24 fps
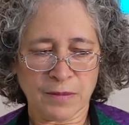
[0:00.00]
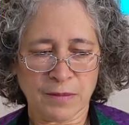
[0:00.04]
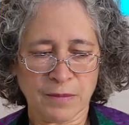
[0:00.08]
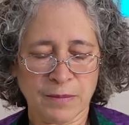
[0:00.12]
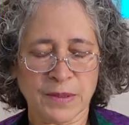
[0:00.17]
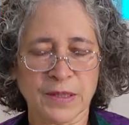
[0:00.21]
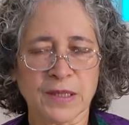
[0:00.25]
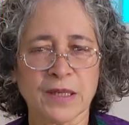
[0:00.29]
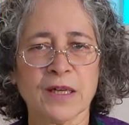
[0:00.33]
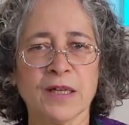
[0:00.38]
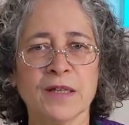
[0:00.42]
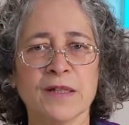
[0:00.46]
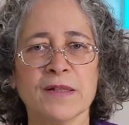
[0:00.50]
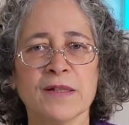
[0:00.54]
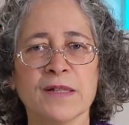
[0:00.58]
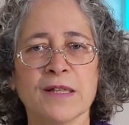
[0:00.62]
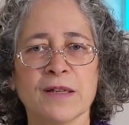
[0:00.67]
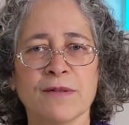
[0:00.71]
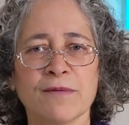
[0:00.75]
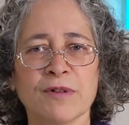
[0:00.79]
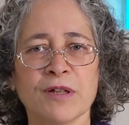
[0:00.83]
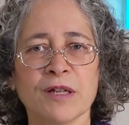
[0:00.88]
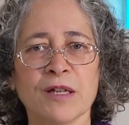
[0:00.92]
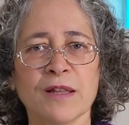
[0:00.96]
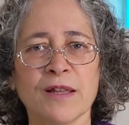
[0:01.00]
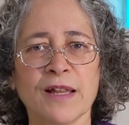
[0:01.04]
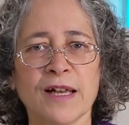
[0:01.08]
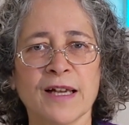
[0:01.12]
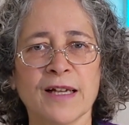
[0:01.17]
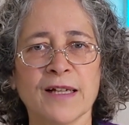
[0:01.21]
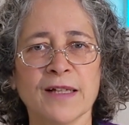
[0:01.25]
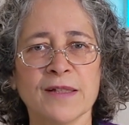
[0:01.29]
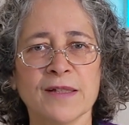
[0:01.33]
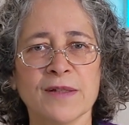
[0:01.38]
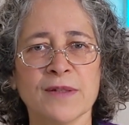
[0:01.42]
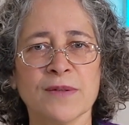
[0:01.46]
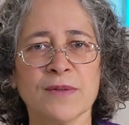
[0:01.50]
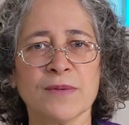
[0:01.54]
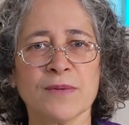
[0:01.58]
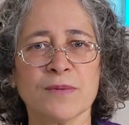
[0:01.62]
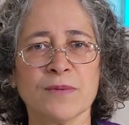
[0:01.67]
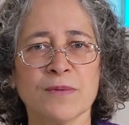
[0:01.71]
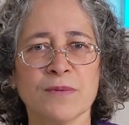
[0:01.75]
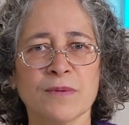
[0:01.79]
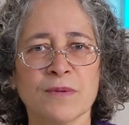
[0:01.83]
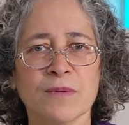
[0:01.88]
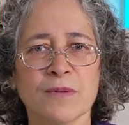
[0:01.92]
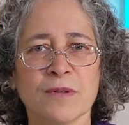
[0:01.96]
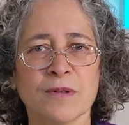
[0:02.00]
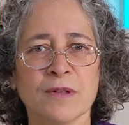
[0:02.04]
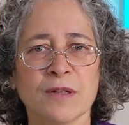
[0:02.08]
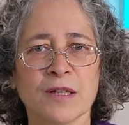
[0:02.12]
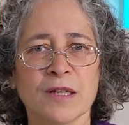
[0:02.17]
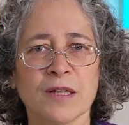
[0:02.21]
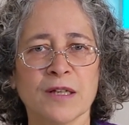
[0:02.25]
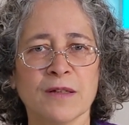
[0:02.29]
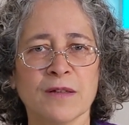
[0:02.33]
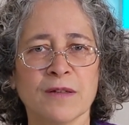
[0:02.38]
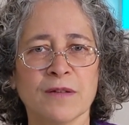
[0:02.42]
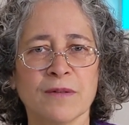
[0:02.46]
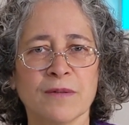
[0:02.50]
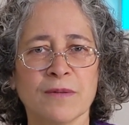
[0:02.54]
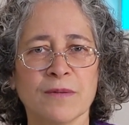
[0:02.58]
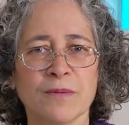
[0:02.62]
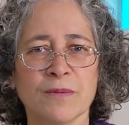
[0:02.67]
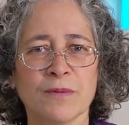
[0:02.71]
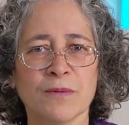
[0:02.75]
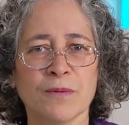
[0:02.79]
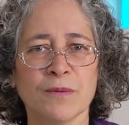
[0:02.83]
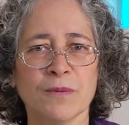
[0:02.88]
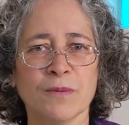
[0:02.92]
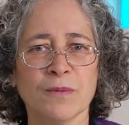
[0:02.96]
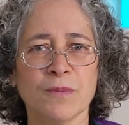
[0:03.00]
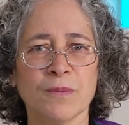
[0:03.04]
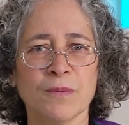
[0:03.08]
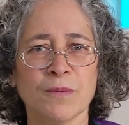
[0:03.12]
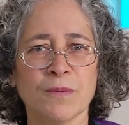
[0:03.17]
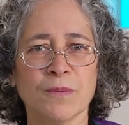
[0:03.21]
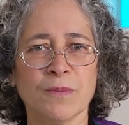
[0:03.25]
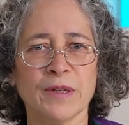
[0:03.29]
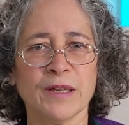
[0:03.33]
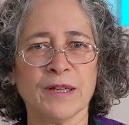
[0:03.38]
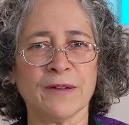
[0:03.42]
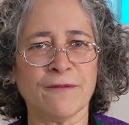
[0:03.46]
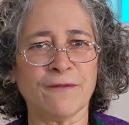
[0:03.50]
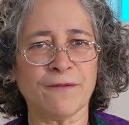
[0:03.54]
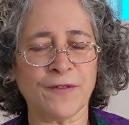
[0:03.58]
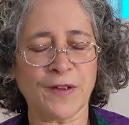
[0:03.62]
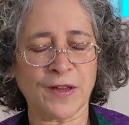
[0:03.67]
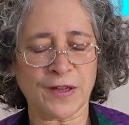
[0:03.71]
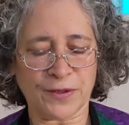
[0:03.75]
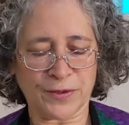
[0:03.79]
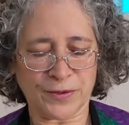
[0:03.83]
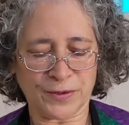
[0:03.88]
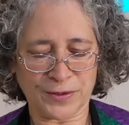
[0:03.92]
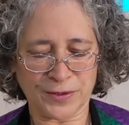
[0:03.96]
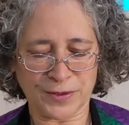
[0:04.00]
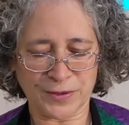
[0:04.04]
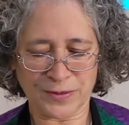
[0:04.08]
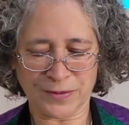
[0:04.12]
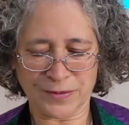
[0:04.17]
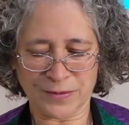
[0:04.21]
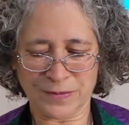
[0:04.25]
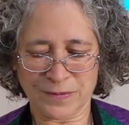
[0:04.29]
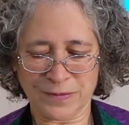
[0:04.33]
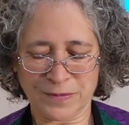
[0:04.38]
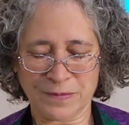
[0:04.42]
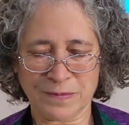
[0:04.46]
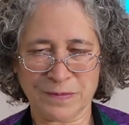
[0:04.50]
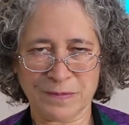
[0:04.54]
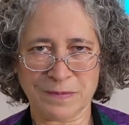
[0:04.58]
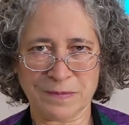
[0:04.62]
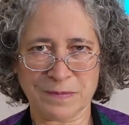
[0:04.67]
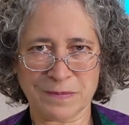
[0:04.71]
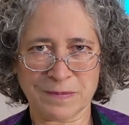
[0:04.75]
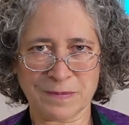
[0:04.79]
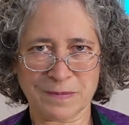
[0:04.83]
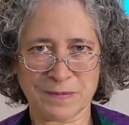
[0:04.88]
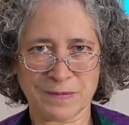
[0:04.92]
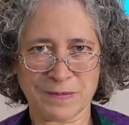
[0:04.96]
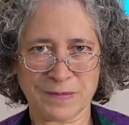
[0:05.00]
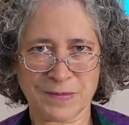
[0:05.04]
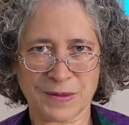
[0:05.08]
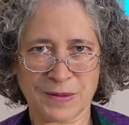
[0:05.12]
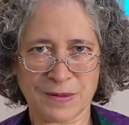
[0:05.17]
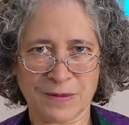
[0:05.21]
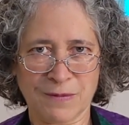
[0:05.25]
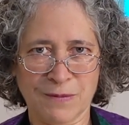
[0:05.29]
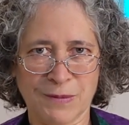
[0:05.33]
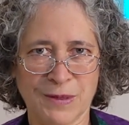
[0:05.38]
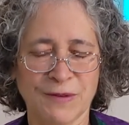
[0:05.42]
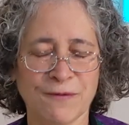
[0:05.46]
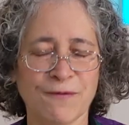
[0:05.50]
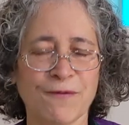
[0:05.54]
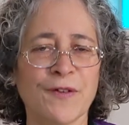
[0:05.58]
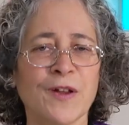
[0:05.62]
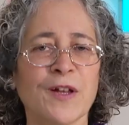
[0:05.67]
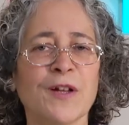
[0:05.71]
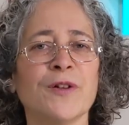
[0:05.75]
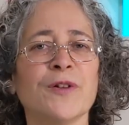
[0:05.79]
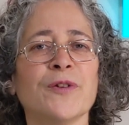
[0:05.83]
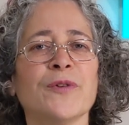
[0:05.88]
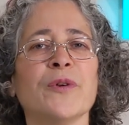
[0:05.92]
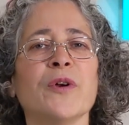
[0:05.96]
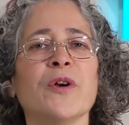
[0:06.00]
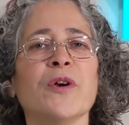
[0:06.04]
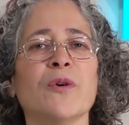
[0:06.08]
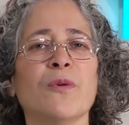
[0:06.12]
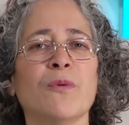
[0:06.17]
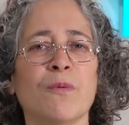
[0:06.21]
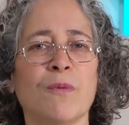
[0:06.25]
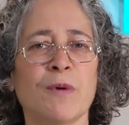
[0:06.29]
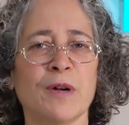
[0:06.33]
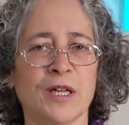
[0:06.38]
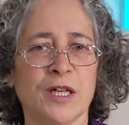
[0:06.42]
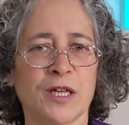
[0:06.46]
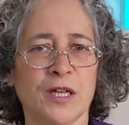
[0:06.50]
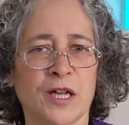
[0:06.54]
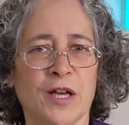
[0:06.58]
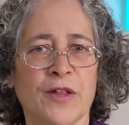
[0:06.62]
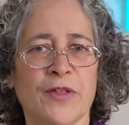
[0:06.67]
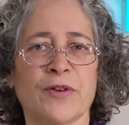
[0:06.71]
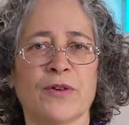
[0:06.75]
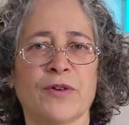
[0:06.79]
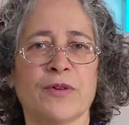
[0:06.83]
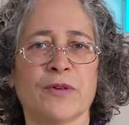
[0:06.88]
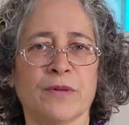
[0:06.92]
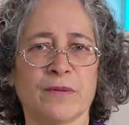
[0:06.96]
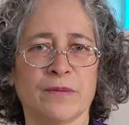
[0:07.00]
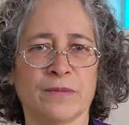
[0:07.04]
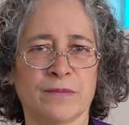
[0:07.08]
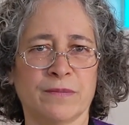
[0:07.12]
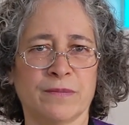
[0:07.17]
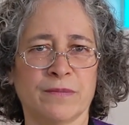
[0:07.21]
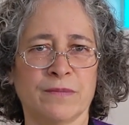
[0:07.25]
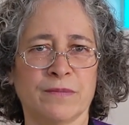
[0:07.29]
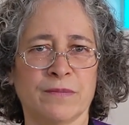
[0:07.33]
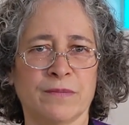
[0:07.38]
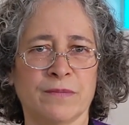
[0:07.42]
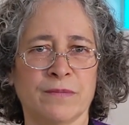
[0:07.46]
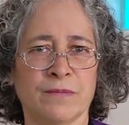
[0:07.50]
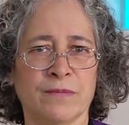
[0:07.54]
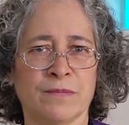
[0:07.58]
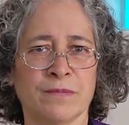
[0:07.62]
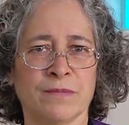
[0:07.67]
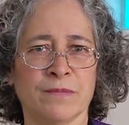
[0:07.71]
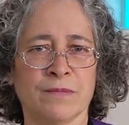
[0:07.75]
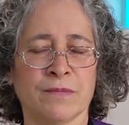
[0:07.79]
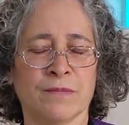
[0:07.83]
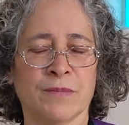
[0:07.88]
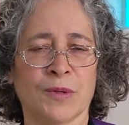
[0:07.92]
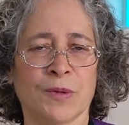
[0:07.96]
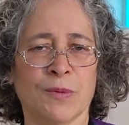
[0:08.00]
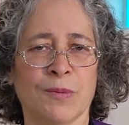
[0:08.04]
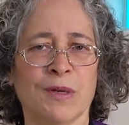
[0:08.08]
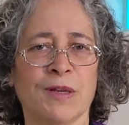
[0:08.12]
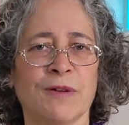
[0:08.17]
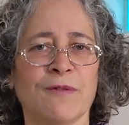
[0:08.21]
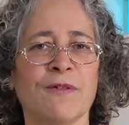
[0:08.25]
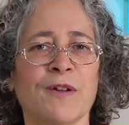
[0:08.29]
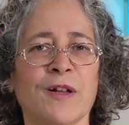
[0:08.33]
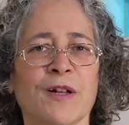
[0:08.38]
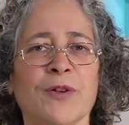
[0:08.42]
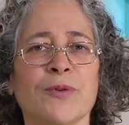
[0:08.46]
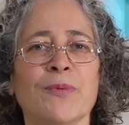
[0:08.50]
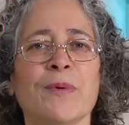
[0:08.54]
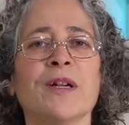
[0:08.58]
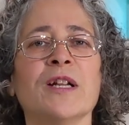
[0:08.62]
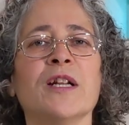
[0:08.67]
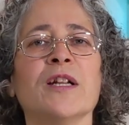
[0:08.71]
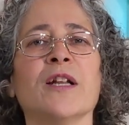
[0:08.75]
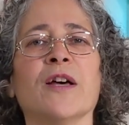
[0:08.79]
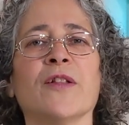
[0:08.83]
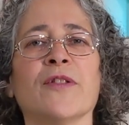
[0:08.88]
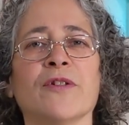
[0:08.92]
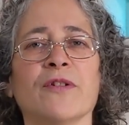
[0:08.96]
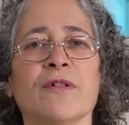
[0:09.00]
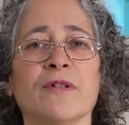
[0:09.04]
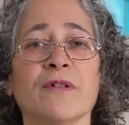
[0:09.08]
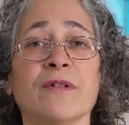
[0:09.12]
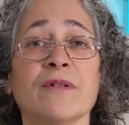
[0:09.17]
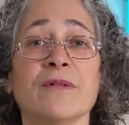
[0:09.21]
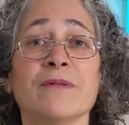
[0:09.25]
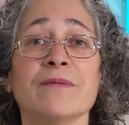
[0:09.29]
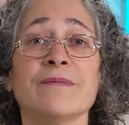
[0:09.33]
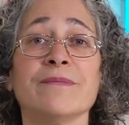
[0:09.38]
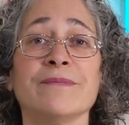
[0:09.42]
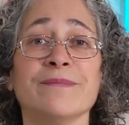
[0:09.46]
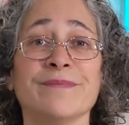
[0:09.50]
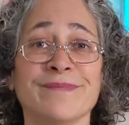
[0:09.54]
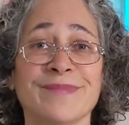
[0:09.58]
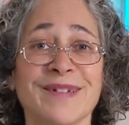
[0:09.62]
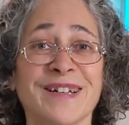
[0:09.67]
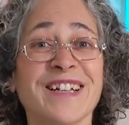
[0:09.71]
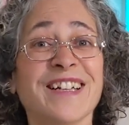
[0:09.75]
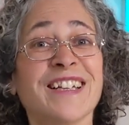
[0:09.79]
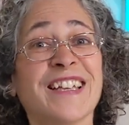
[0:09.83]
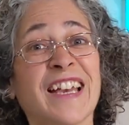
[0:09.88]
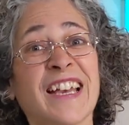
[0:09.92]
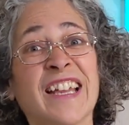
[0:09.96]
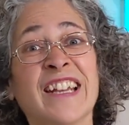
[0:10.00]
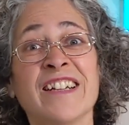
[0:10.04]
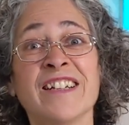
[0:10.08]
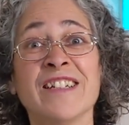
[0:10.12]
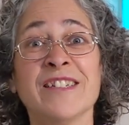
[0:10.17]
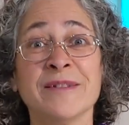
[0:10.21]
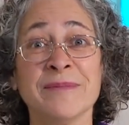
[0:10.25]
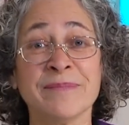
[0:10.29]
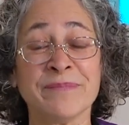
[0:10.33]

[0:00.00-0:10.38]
because they realize that we had failed. We'd failed one another. We had failed one another again.